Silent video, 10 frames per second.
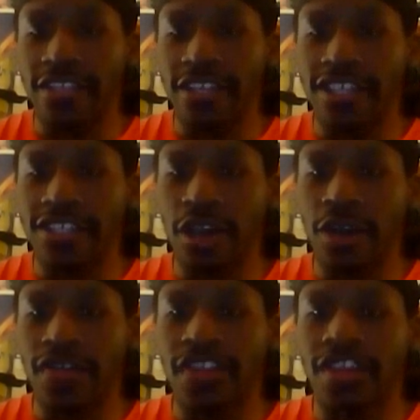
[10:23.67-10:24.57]
You can start
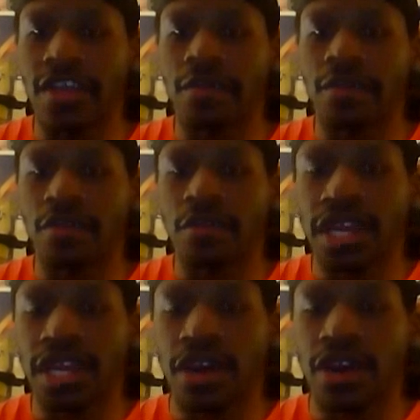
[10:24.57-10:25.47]
with the number
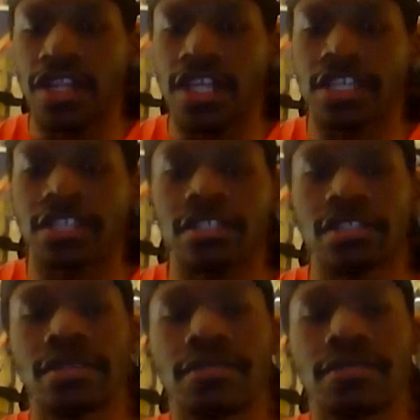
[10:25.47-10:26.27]
3 on the list.